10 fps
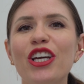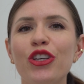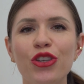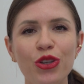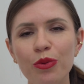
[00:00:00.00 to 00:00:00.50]

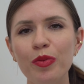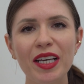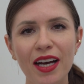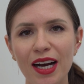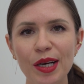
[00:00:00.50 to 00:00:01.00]
You
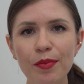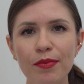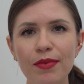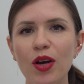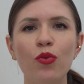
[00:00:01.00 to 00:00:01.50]

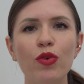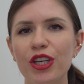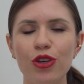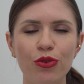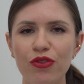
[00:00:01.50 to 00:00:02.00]
become what
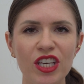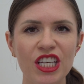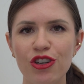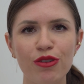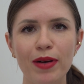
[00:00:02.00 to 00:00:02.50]
you
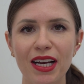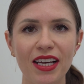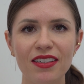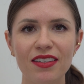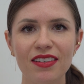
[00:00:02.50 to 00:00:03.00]
feed your
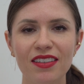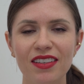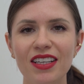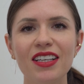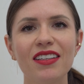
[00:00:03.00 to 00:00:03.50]
mind.
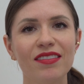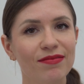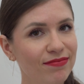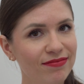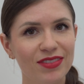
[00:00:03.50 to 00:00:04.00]

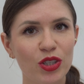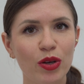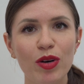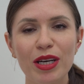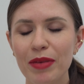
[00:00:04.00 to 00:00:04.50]
So I
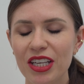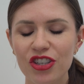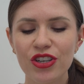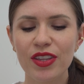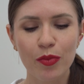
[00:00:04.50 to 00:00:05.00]
wanna make
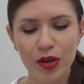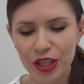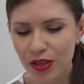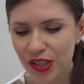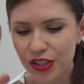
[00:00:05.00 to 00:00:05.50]
sure that what
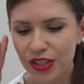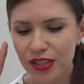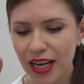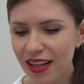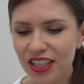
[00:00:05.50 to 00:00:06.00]
you're
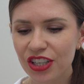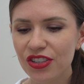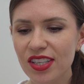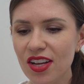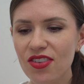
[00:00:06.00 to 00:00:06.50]
telling
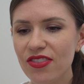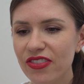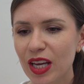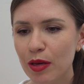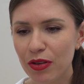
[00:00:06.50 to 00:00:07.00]
yourself
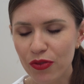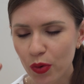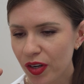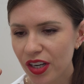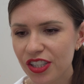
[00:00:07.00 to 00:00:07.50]

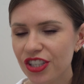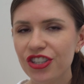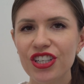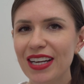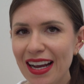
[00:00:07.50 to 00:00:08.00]
before an
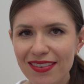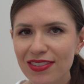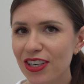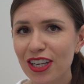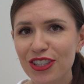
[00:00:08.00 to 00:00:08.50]
audition,
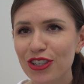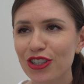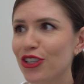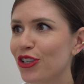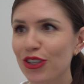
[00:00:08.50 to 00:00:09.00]
after
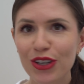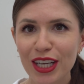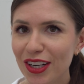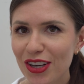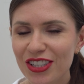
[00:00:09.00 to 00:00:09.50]
audition, during
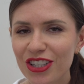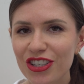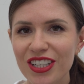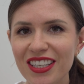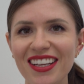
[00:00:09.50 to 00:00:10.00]
an
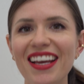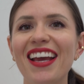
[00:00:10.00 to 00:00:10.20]
audition